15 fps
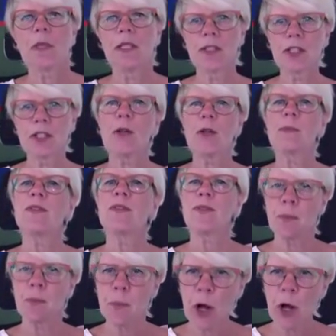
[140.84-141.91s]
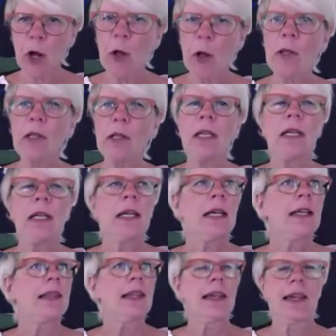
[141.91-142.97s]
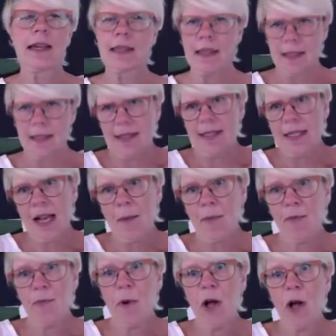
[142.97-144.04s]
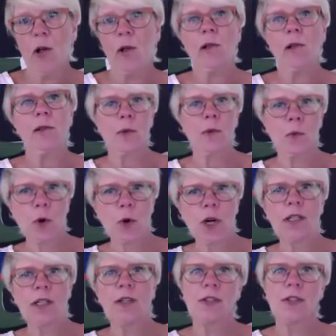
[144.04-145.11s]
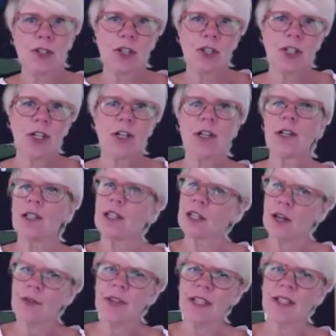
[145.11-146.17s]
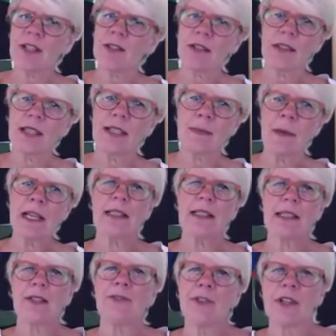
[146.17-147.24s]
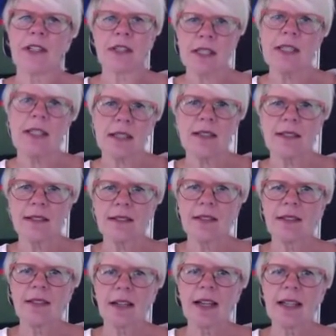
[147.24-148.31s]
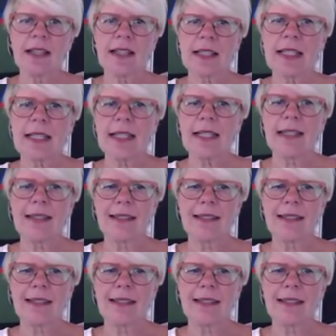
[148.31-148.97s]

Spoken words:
In terms of the bowl, the type of bowl, the water, the sugar. You know, these make a difference. I can see.